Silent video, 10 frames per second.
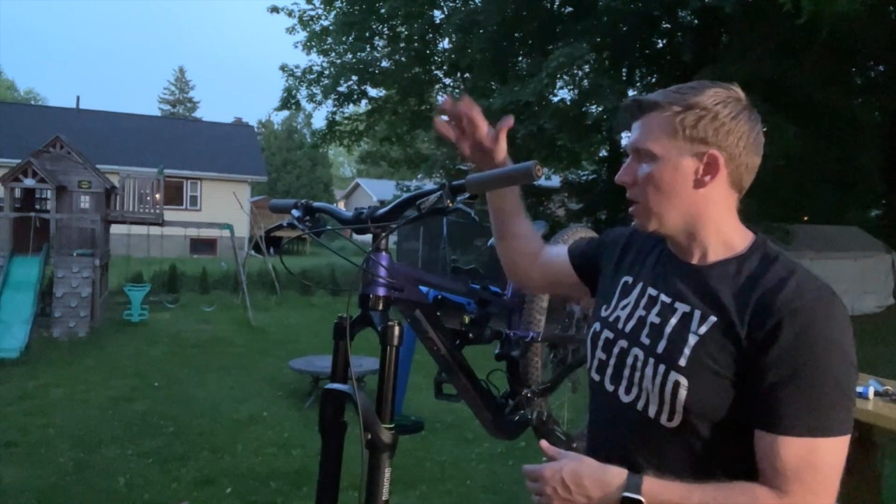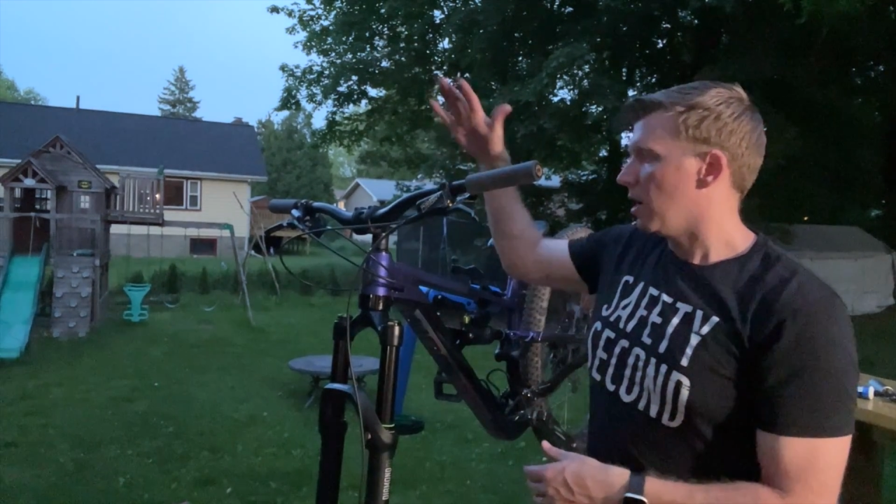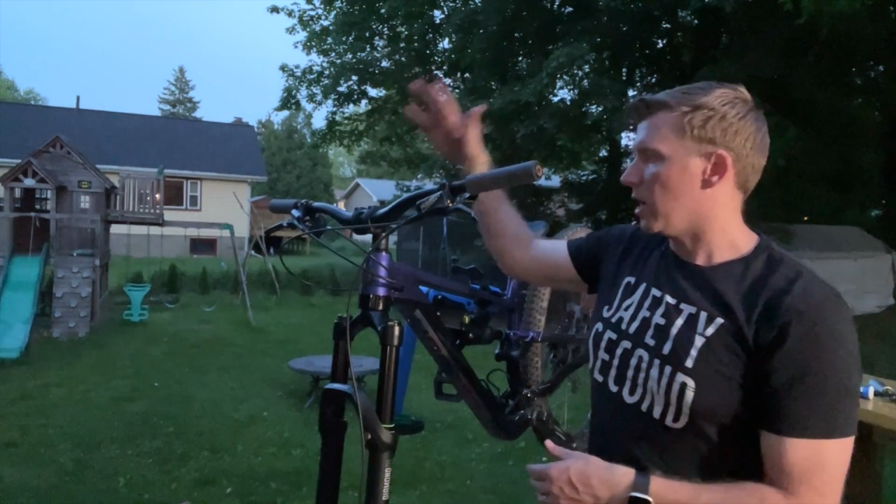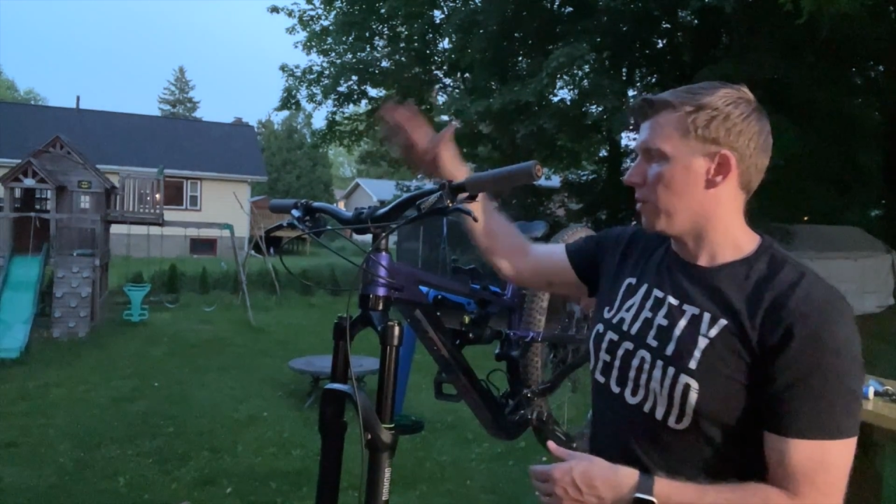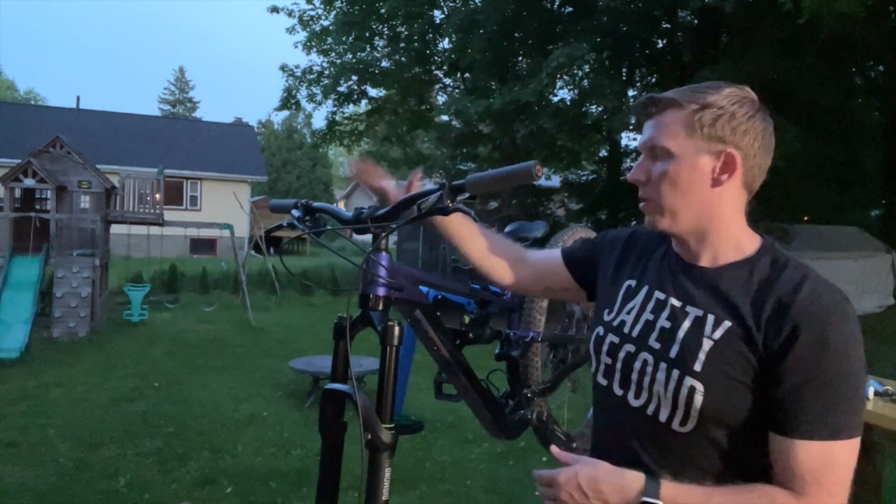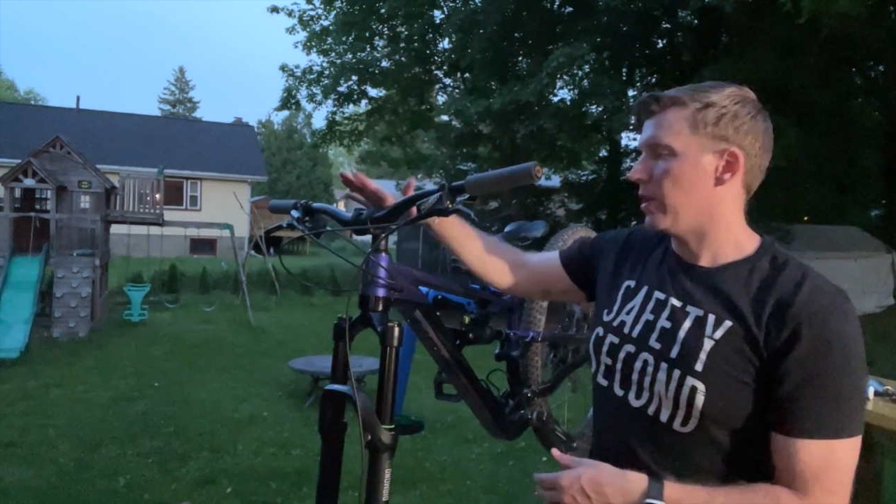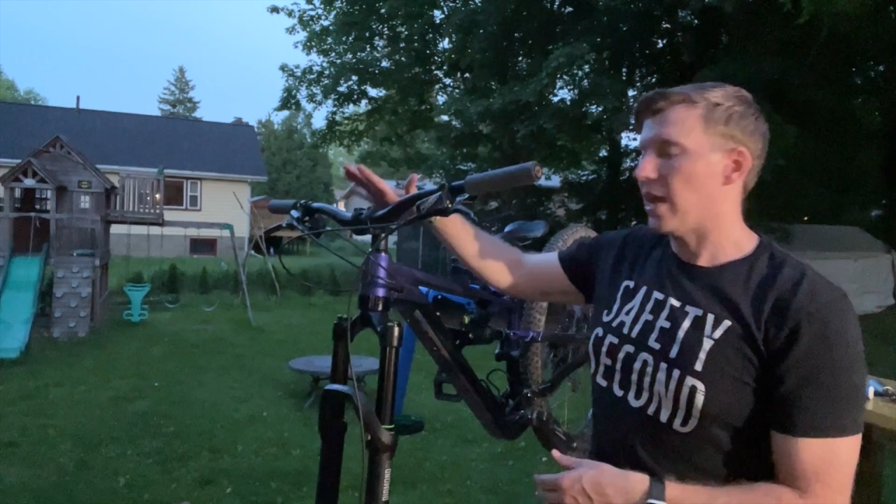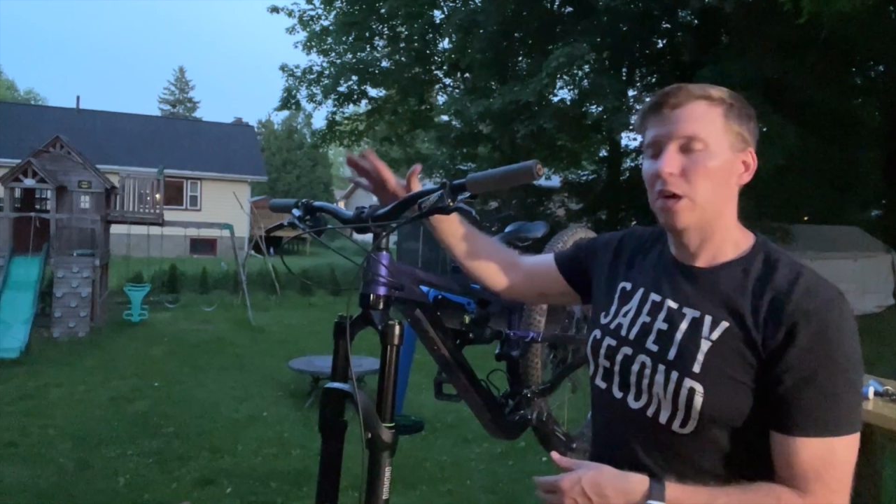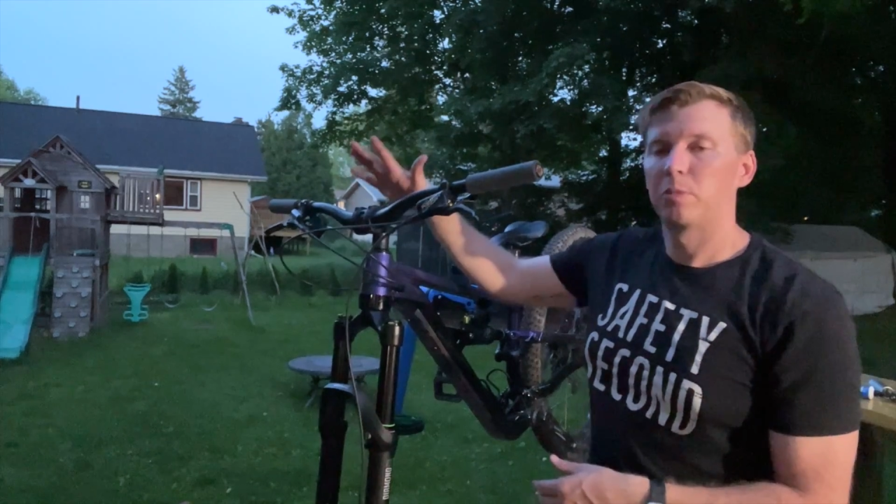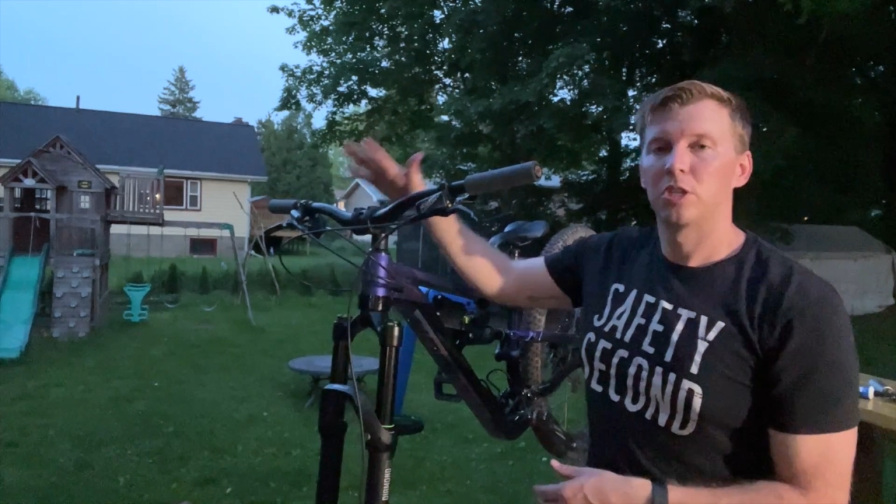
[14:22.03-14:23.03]
But
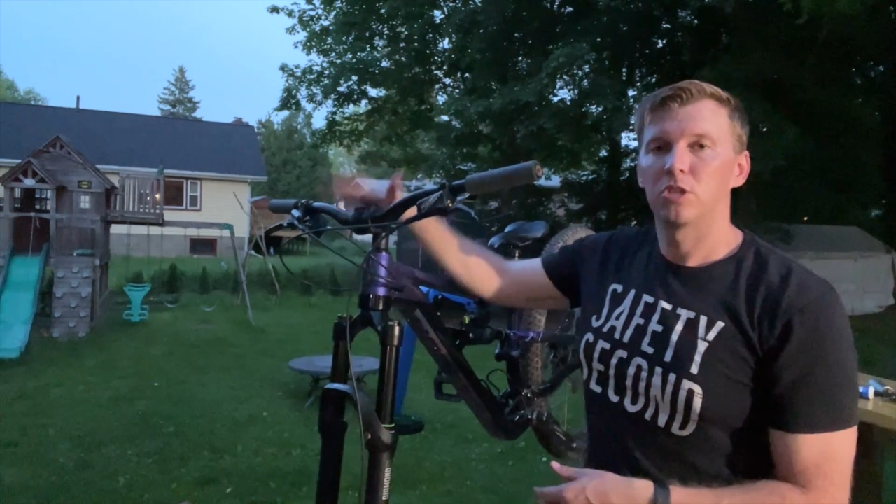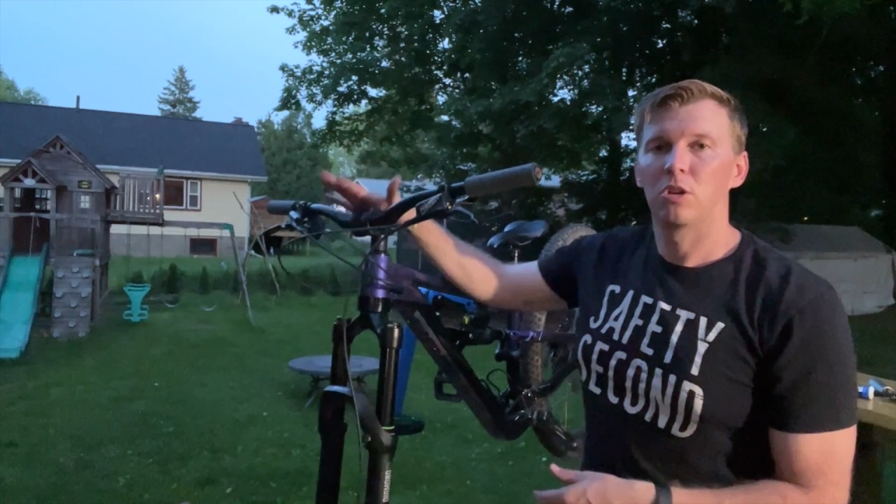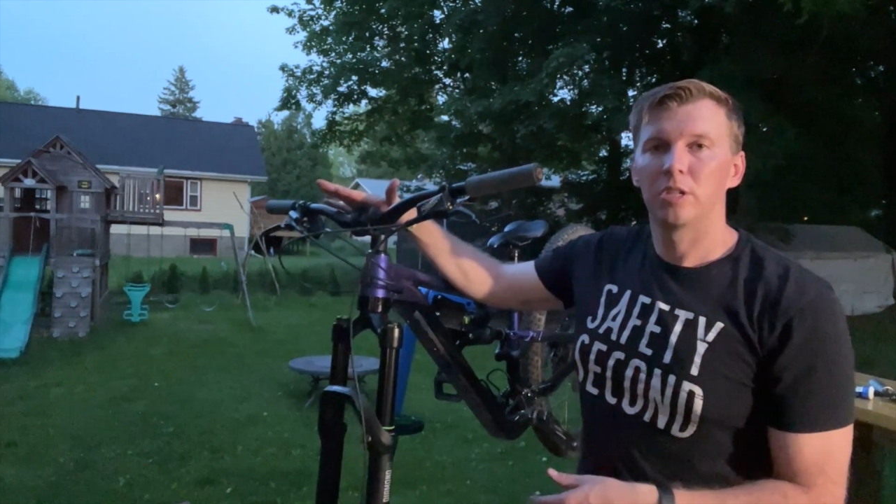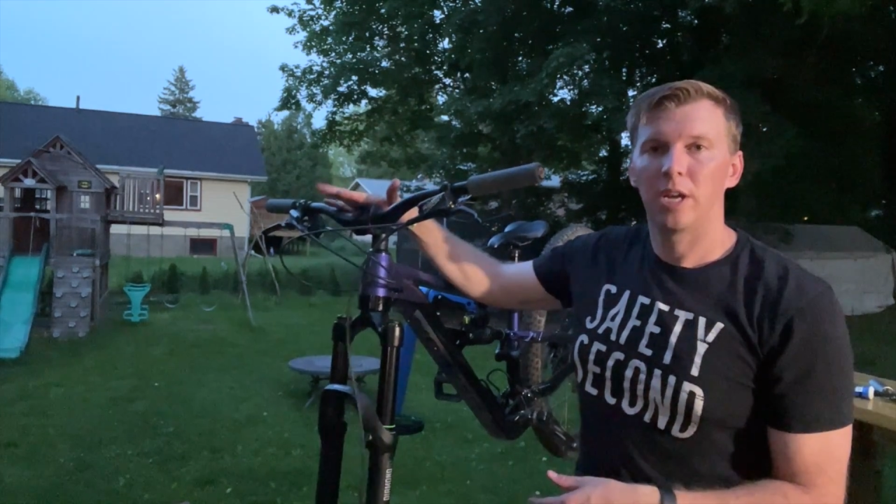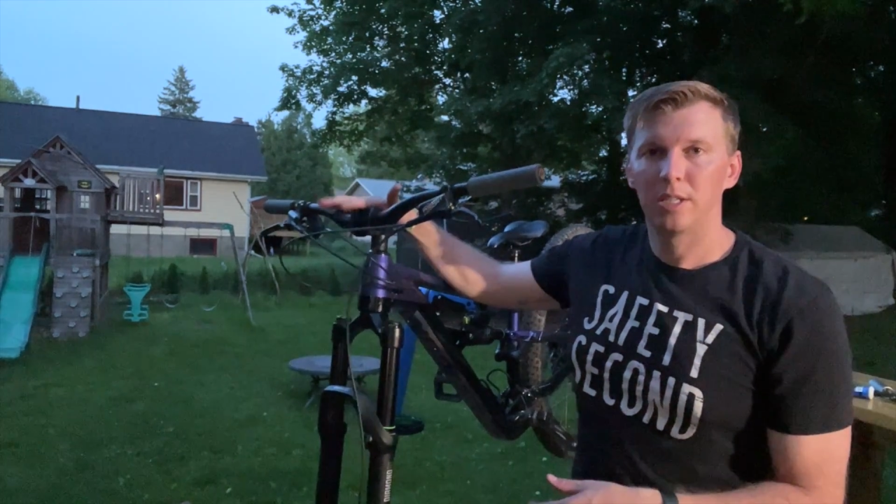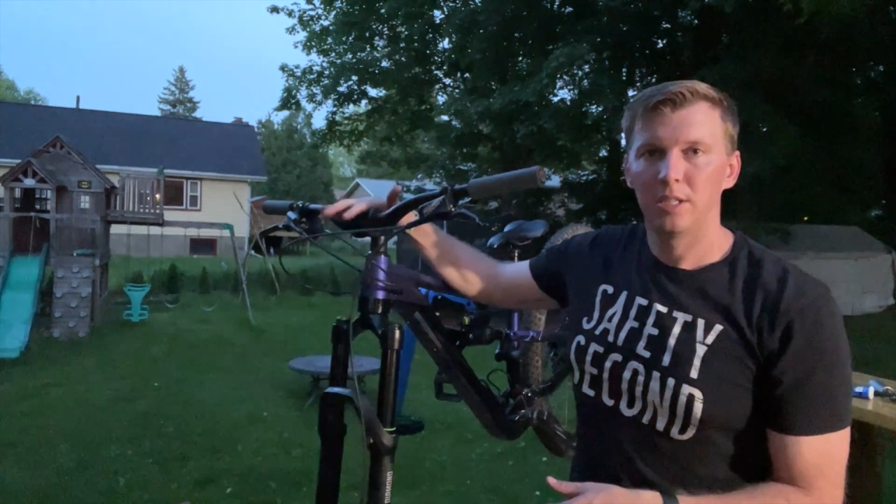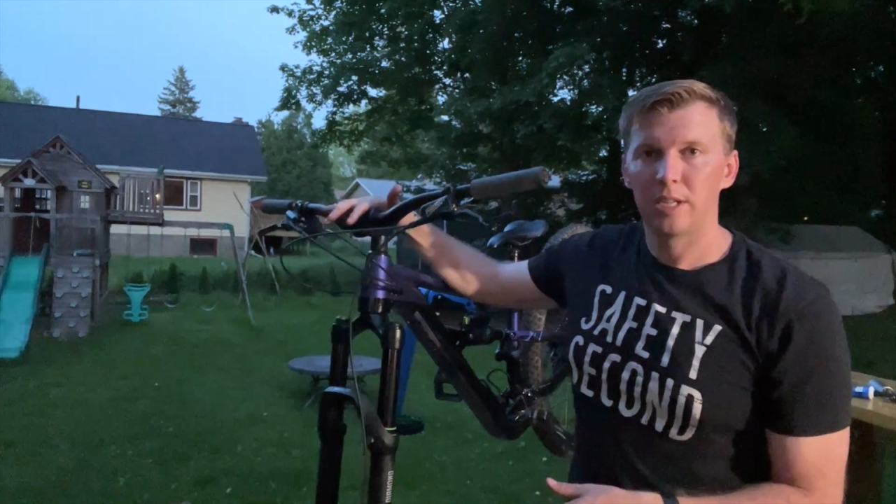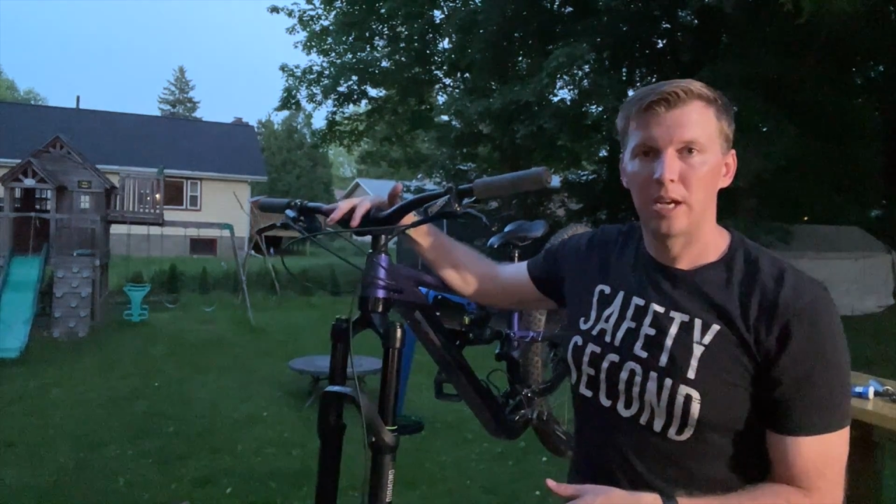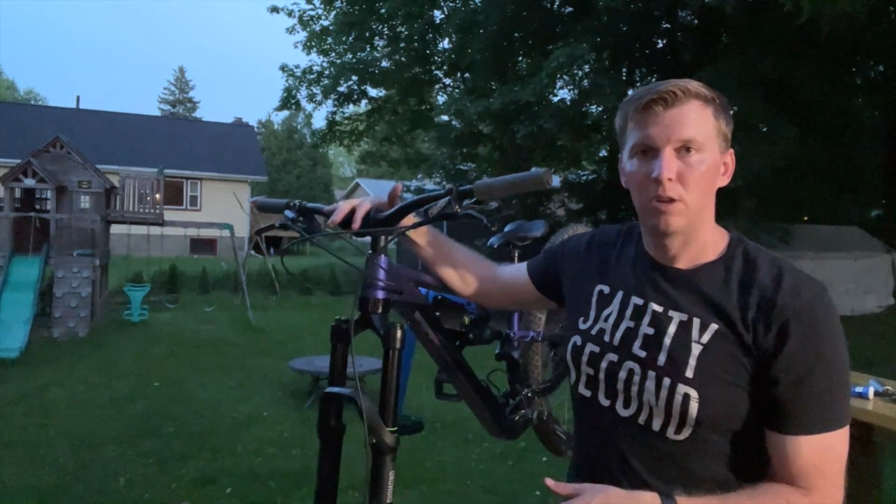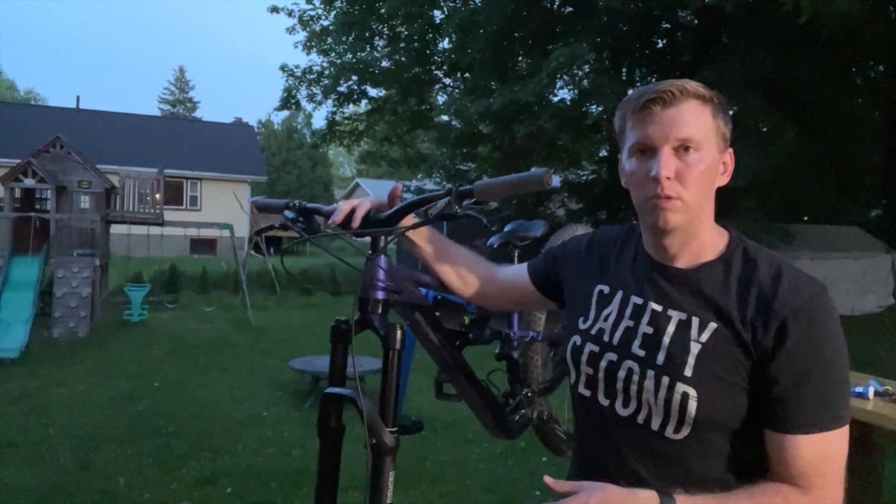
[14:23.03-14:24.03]
now I'm going to start tightening
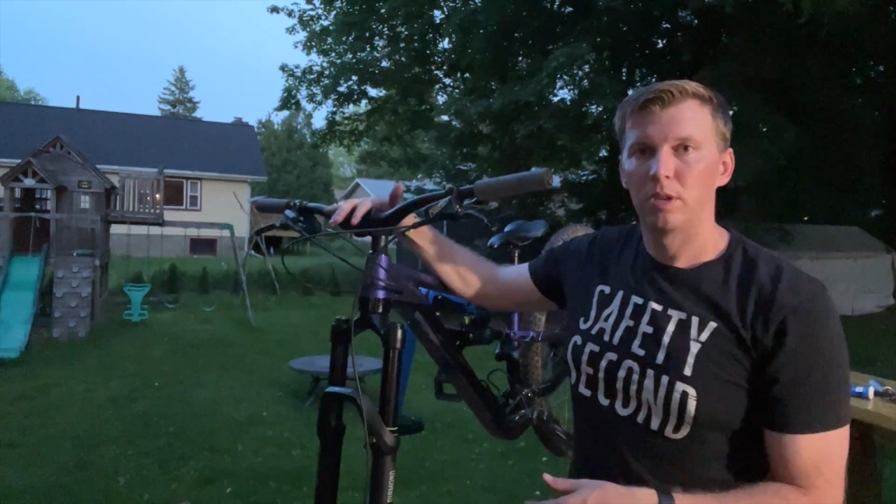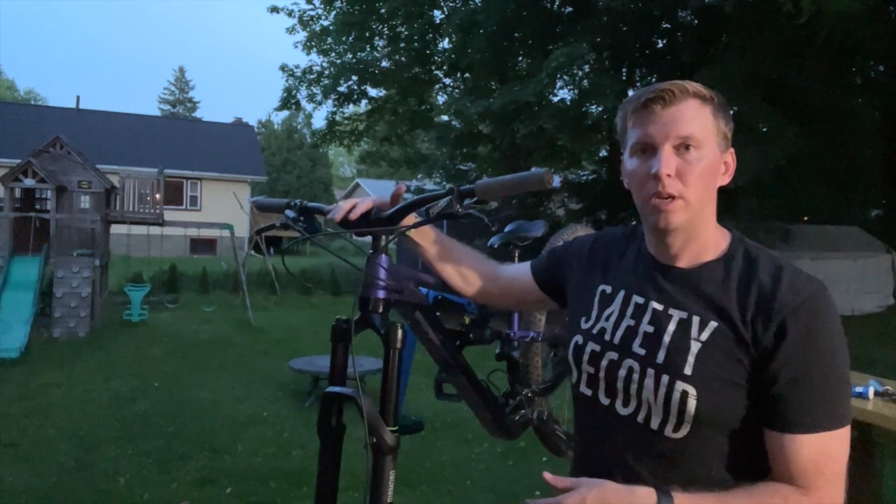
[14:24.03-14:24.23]
down